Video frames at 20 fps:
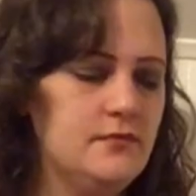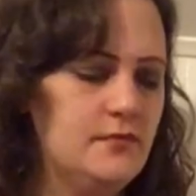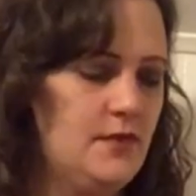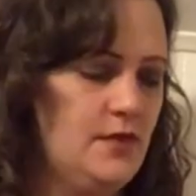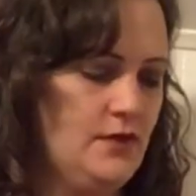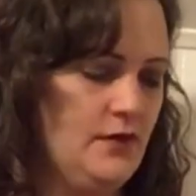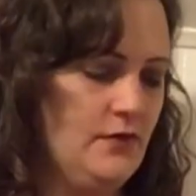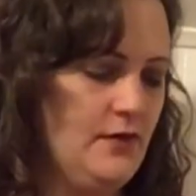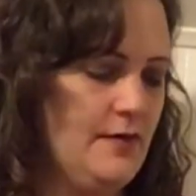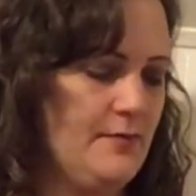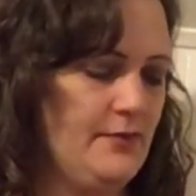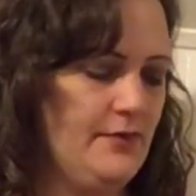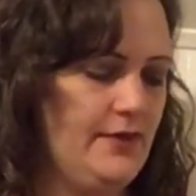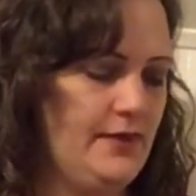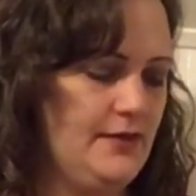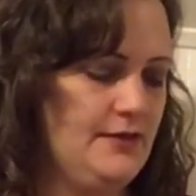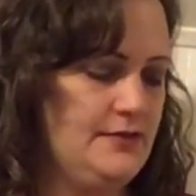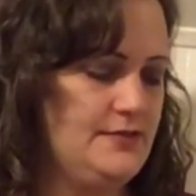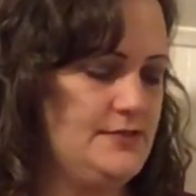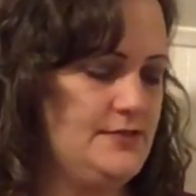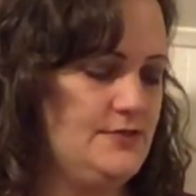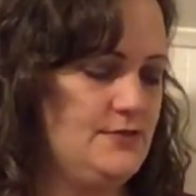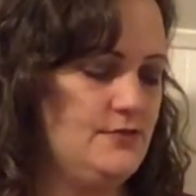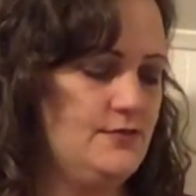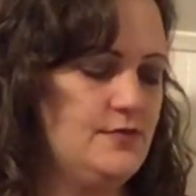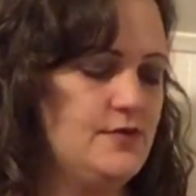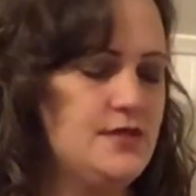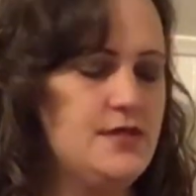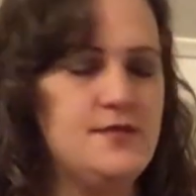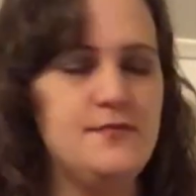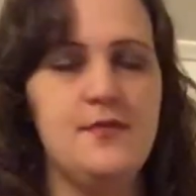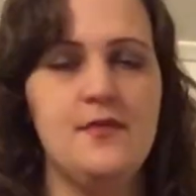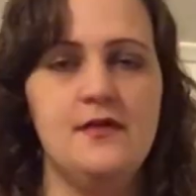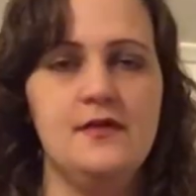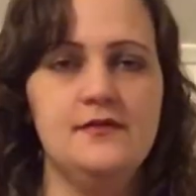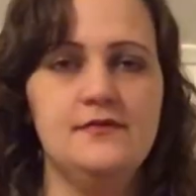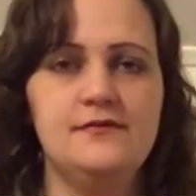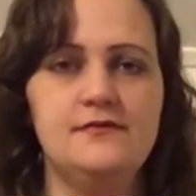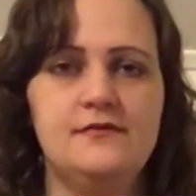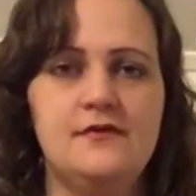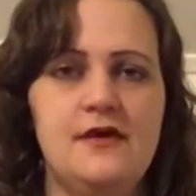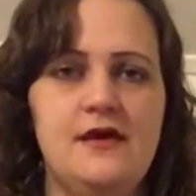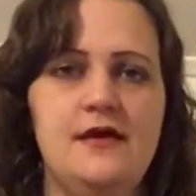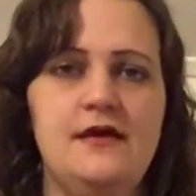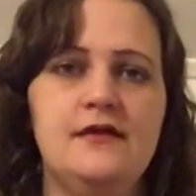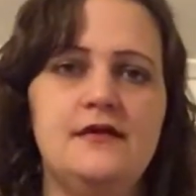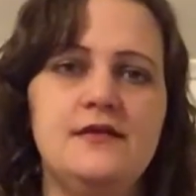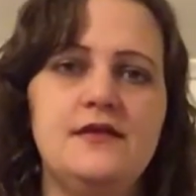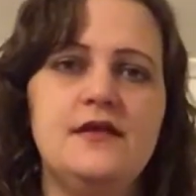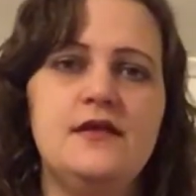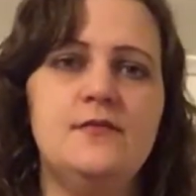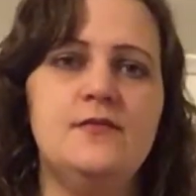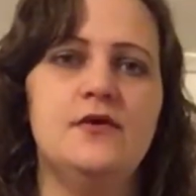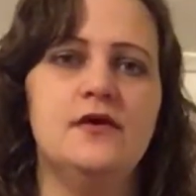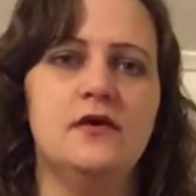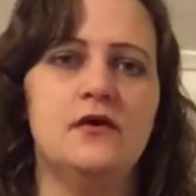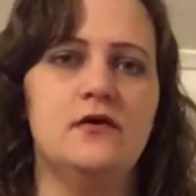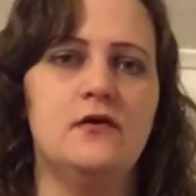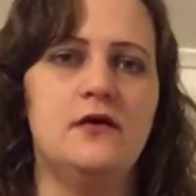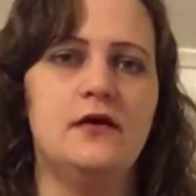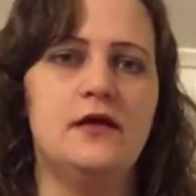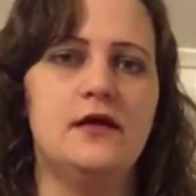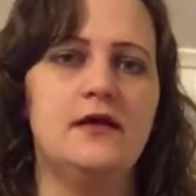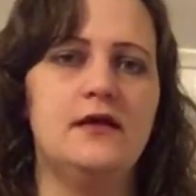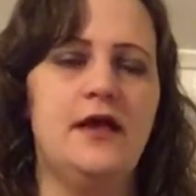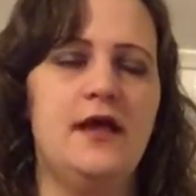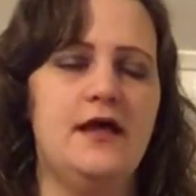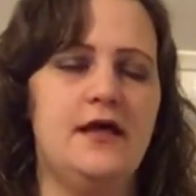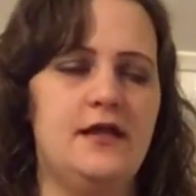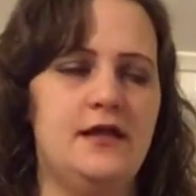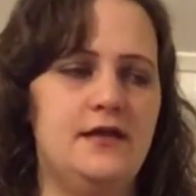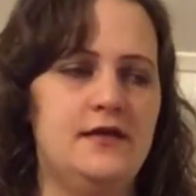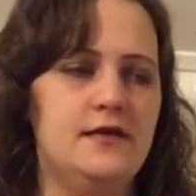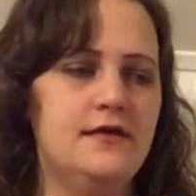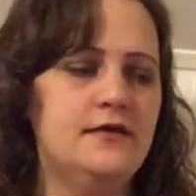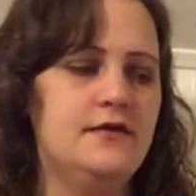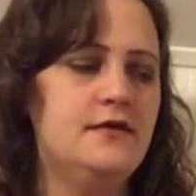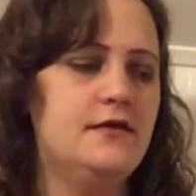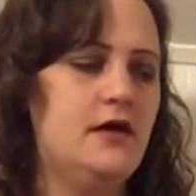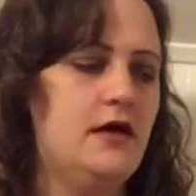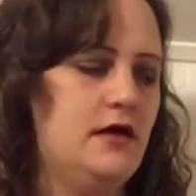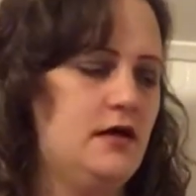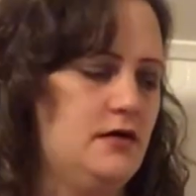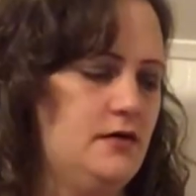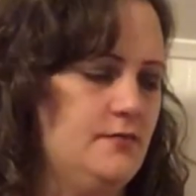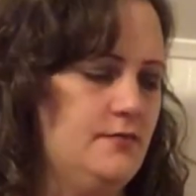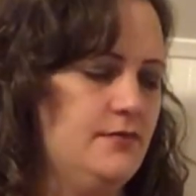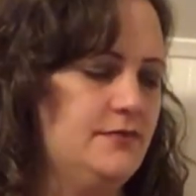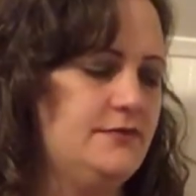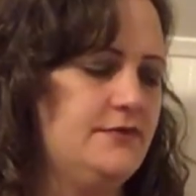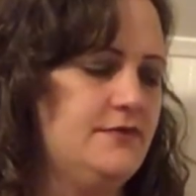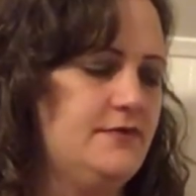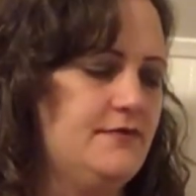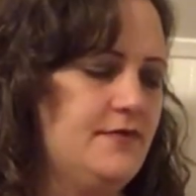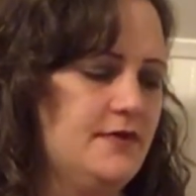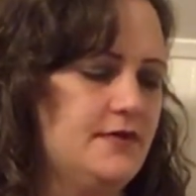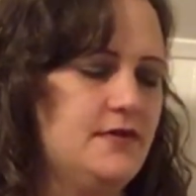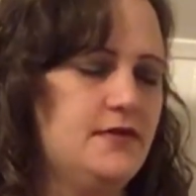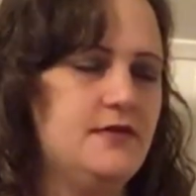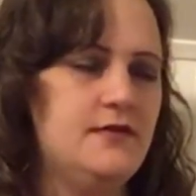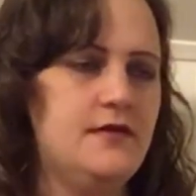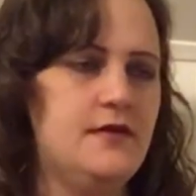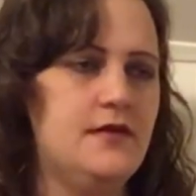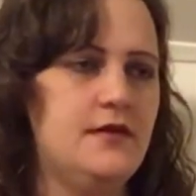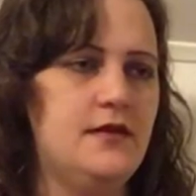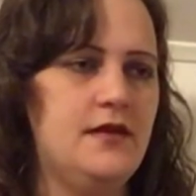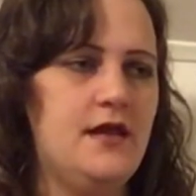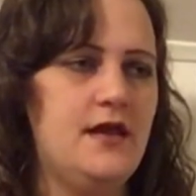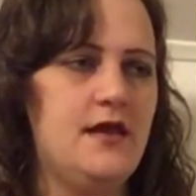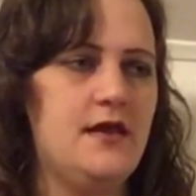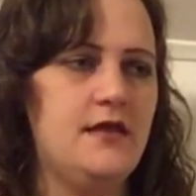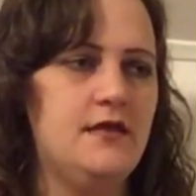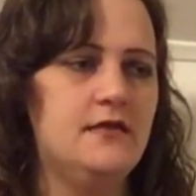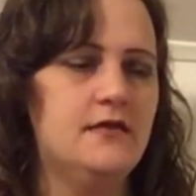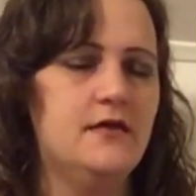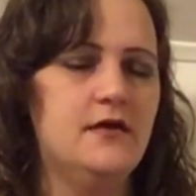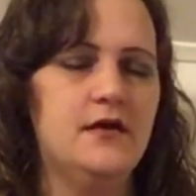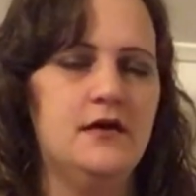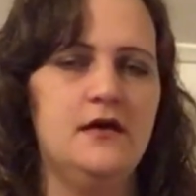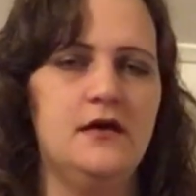You know, I plan to keep this and keep it going, and see if I can get a